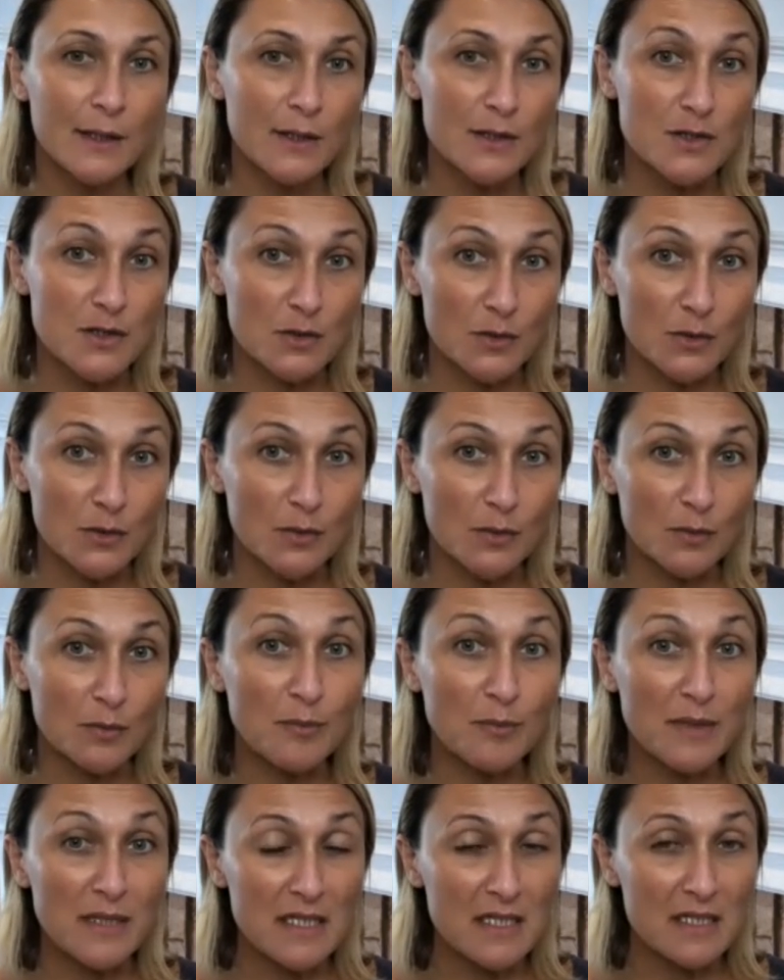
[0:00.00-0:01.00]
to
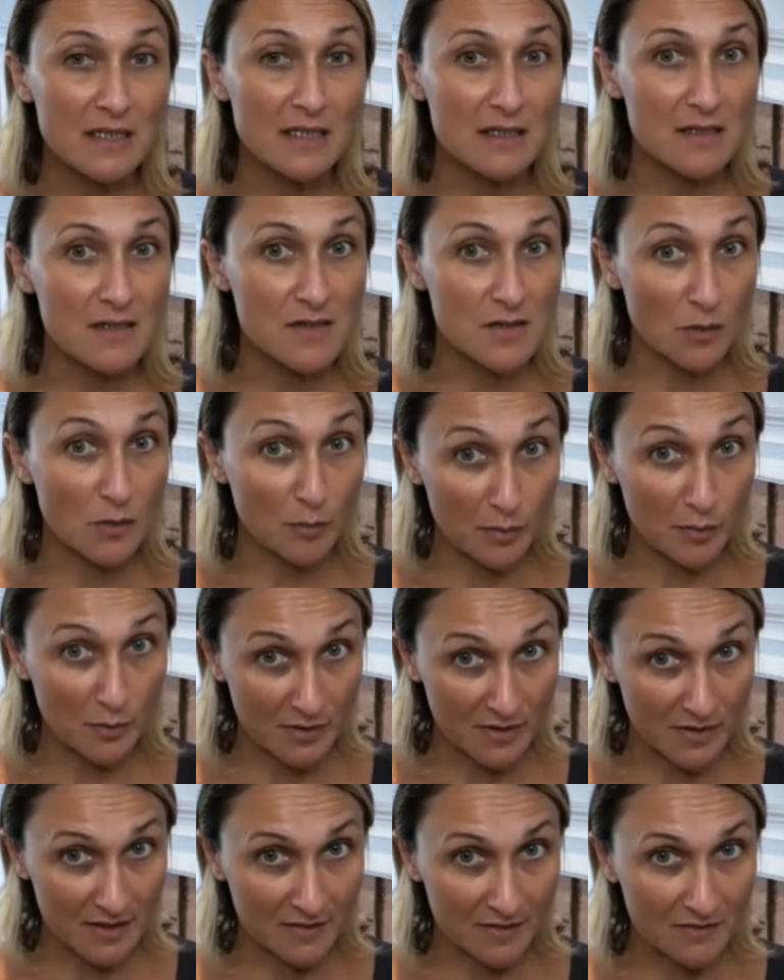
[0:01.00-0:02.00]
be
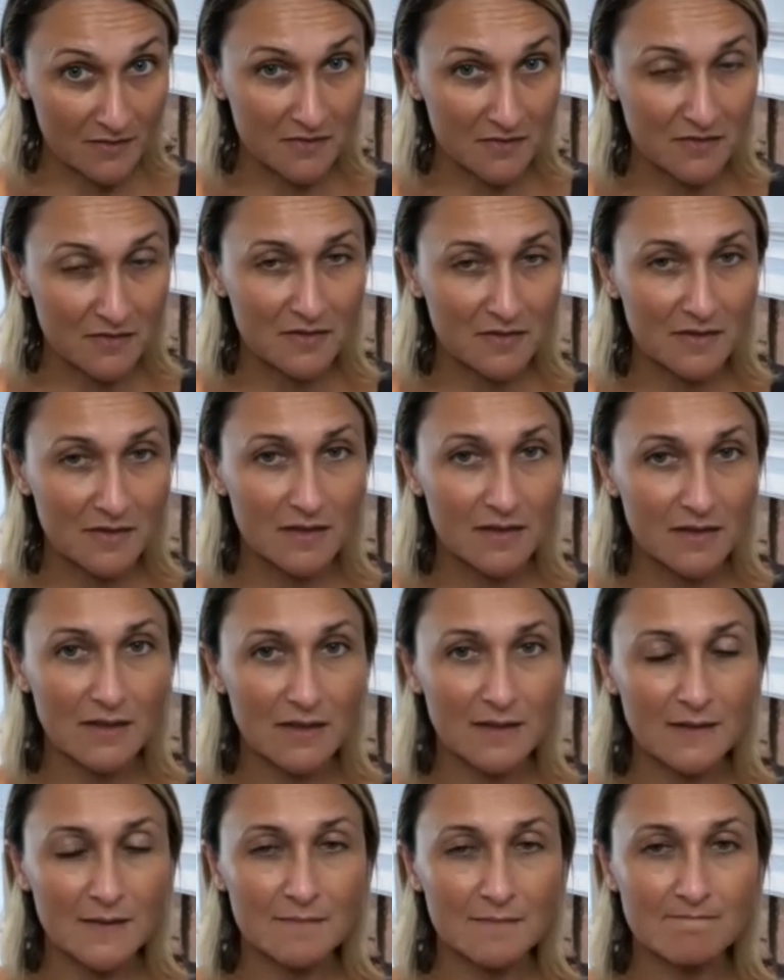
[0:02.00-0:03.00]
supportive
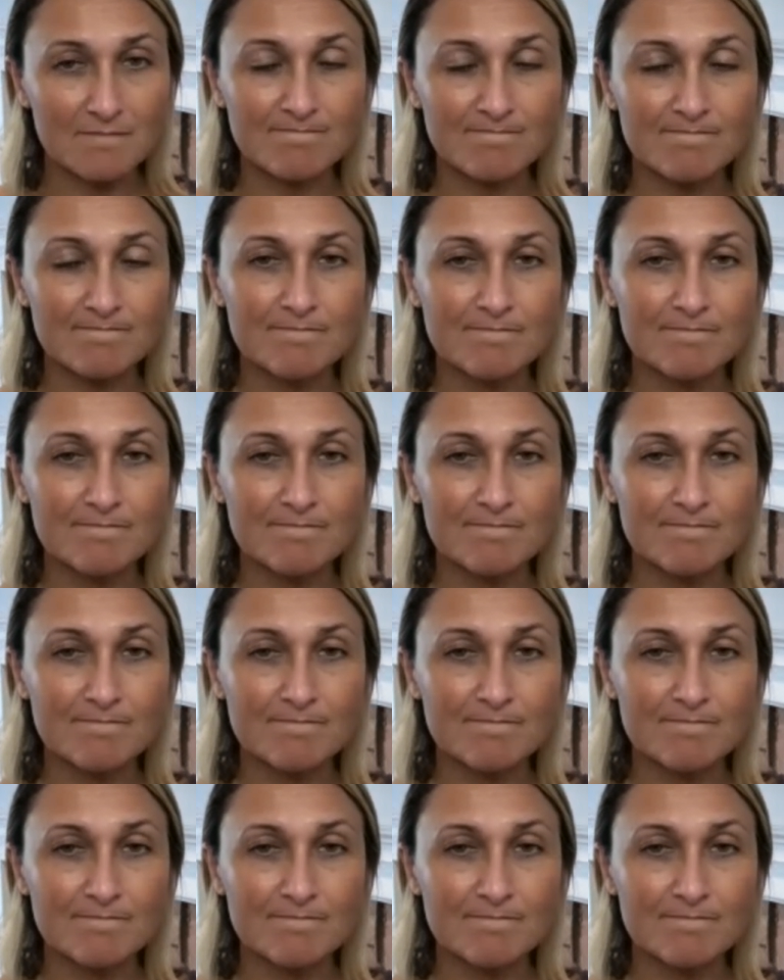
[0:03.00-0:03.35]
and